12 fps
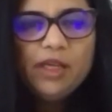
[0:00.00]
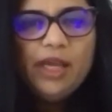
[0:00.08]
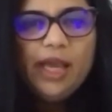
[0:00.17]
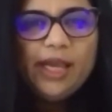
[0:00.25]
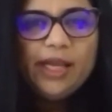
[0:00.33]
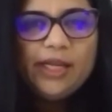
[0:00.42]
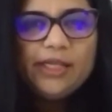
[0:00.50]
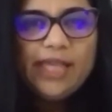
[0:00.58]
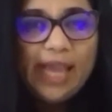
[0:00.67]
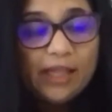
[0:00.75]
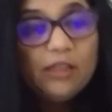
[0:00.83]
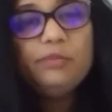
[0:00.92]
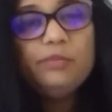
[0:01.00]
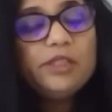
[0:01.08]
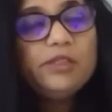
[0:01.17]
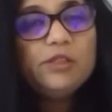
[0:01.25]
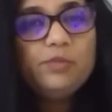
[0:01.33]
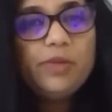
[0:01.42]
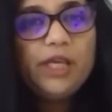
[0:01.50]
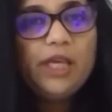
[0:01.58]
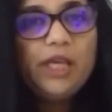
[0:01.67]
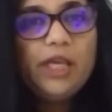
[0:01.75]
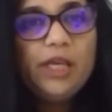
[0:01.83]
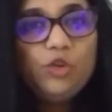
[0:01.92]
And can the business
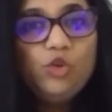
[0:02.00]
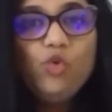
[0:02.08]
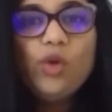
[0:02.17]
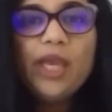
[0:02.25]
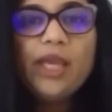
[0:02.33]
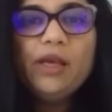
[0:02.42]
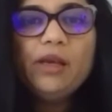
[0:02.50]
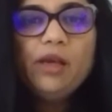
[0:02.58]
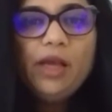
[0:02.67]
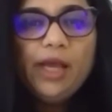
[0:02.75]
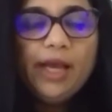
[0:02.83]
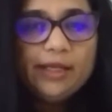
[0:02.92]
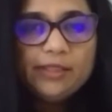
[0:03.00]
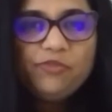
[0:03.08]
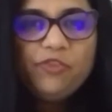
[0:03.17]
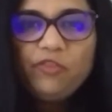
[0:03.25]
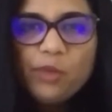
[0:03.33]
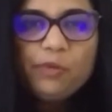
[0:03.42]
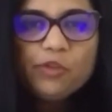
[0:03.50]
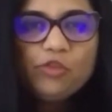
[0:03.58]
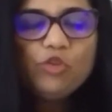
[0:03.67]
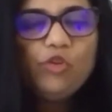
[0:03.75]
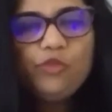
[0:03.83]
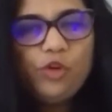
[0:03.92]
be doing 50%
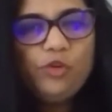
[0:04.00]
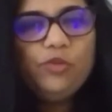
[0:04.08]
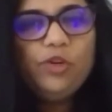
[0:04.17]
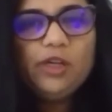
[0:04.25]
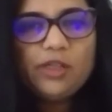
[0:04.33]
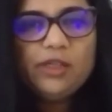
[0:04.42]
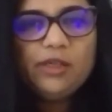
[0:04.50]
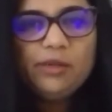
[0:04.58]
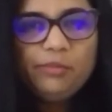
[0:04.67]
of your work?